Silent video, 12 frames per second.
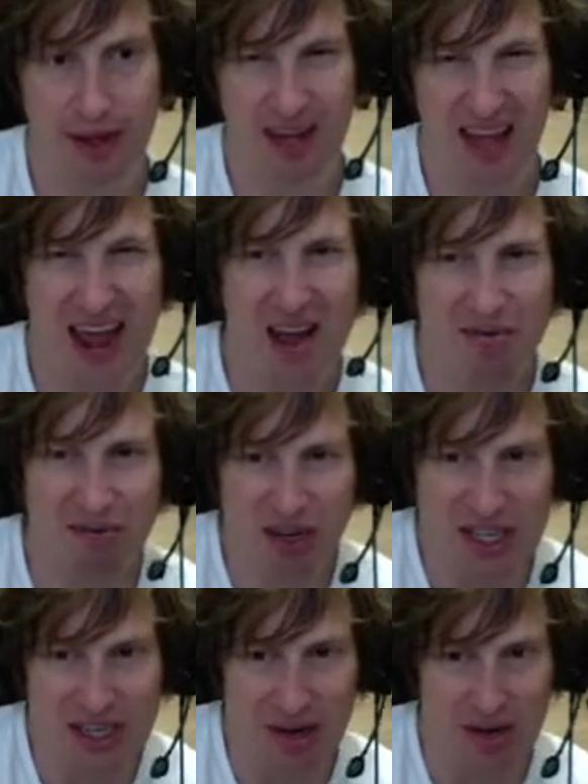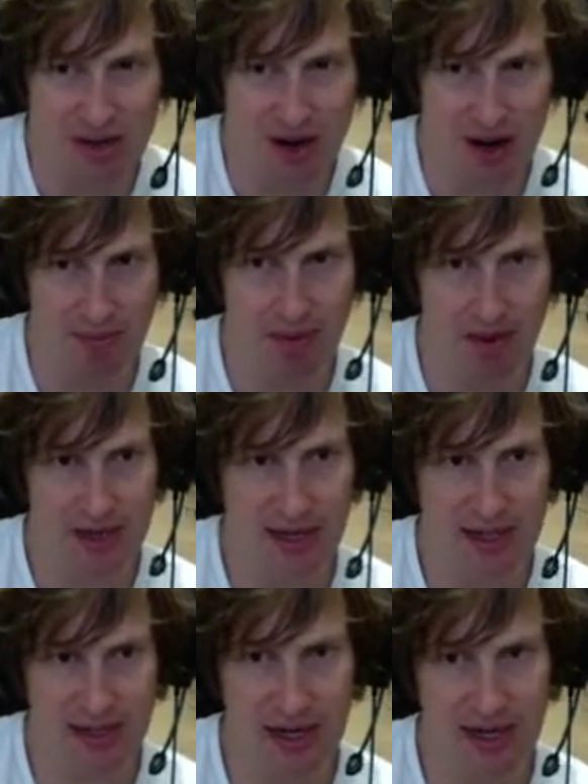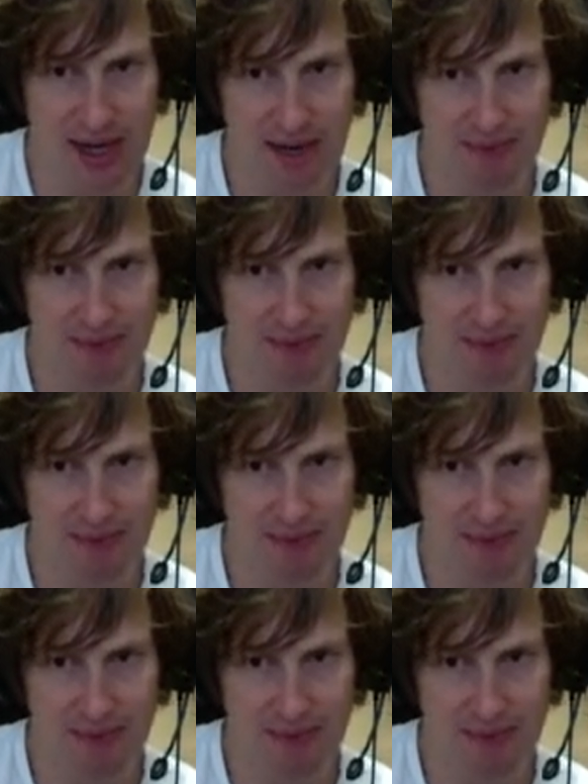Every single time, it's like that.